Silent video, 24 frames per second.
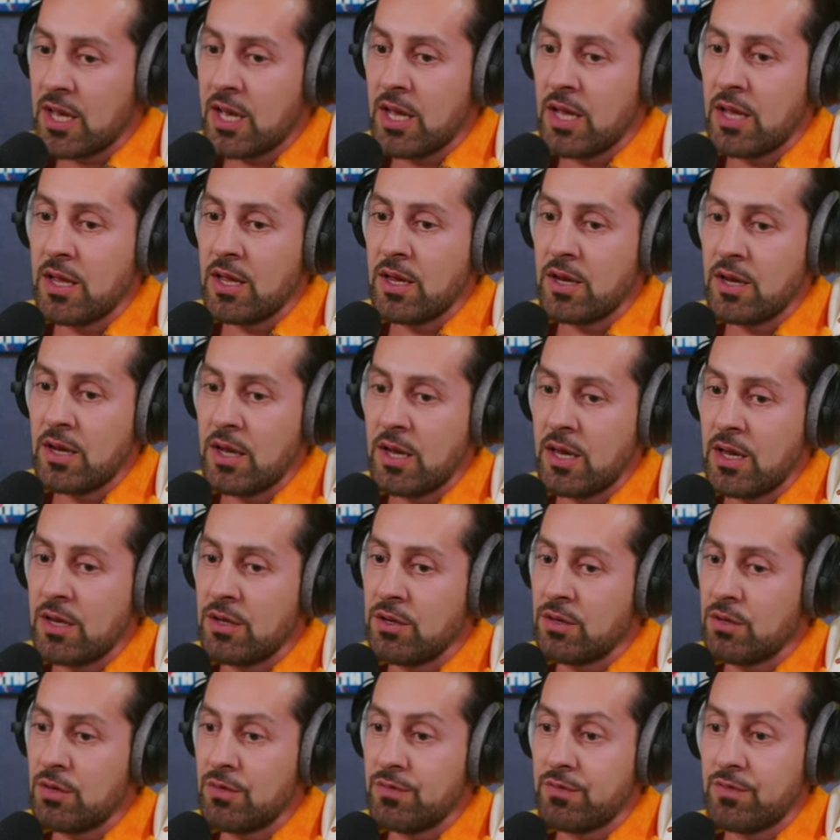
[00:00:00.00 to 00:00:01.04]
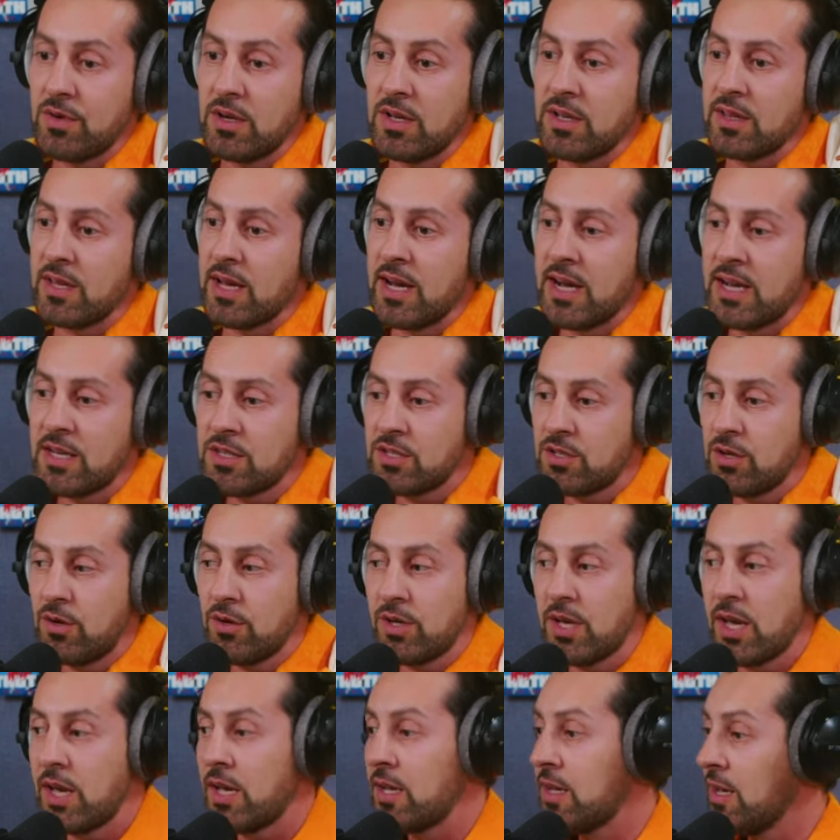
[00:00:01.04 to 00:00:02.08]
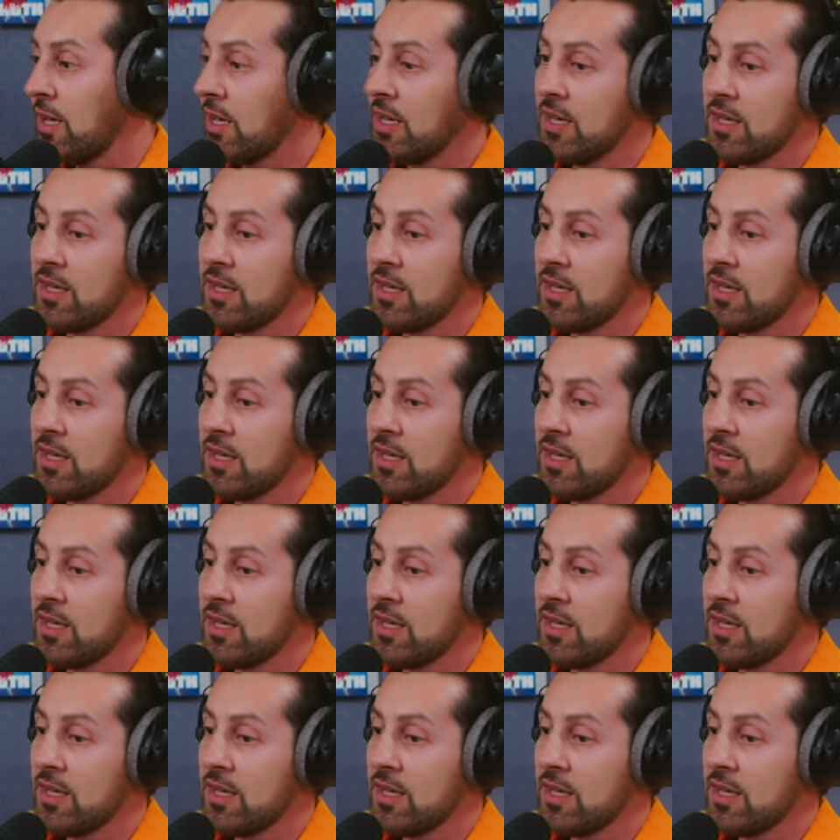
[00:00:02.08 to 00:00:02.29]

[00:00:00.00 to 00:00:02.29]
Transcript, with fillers: and and you have realized okay